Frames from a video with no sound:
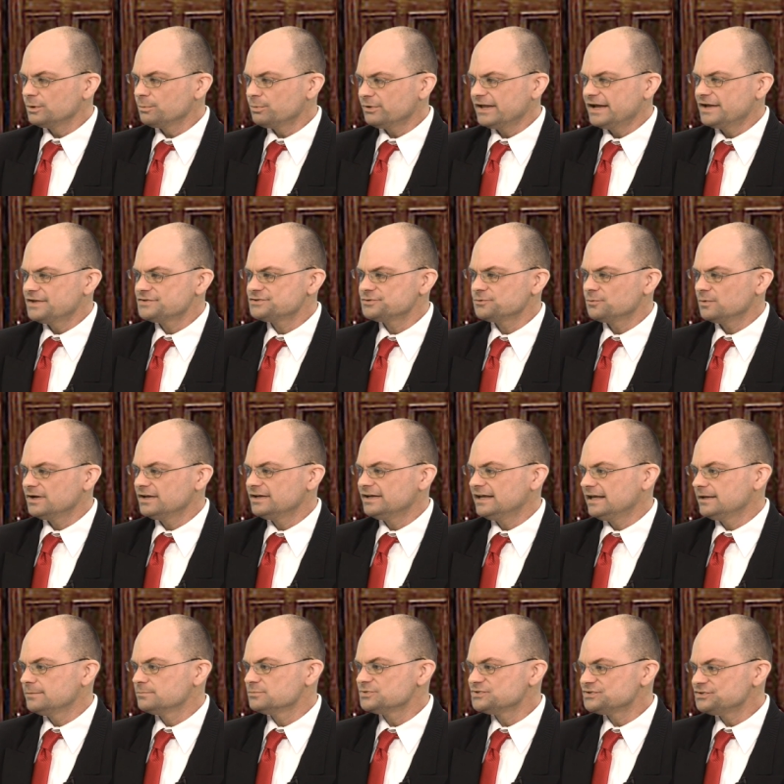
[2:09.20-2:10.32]
we plan to
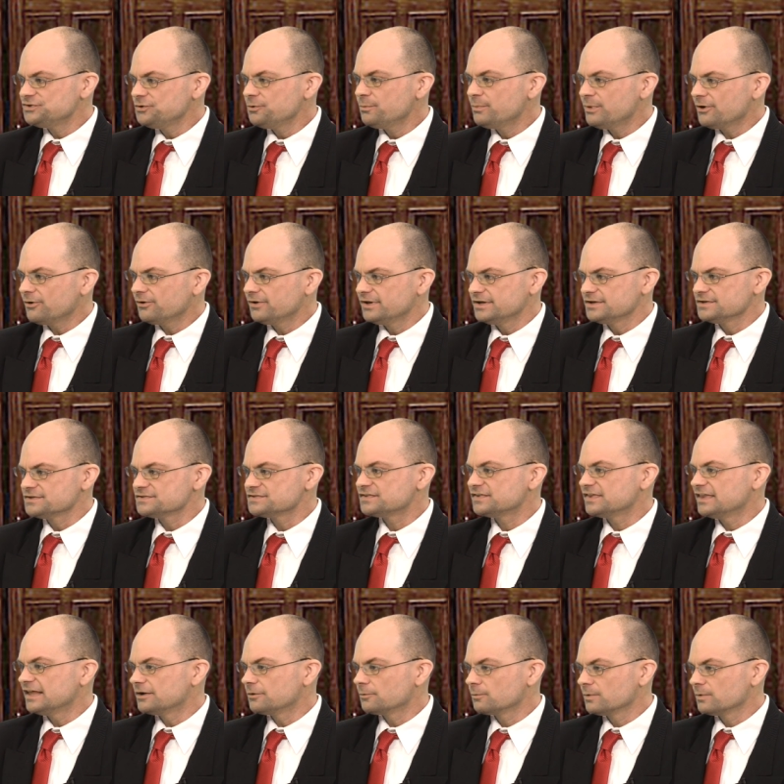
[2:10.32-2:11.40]
rename two buildings that